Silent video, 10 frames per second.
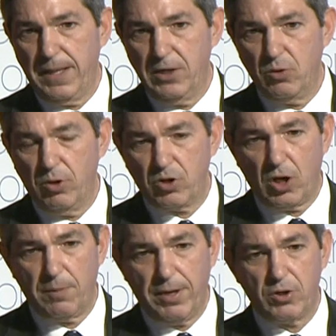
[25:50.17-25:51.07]
and you will
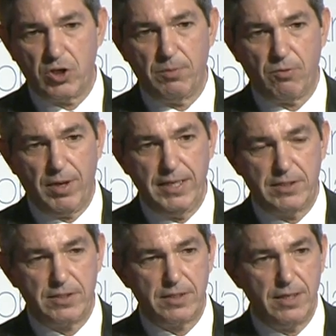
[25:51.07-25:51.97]
talk about human
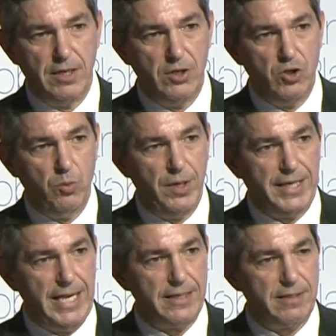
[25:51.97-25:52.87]
rights, you will
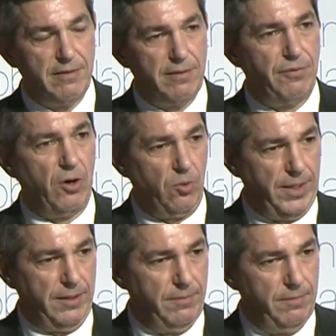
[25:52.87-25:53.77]
get the
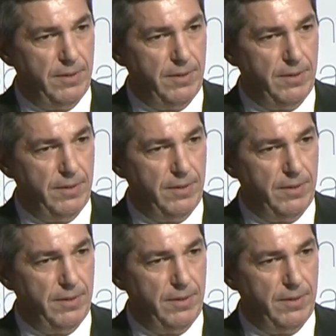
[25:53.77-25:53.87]
following.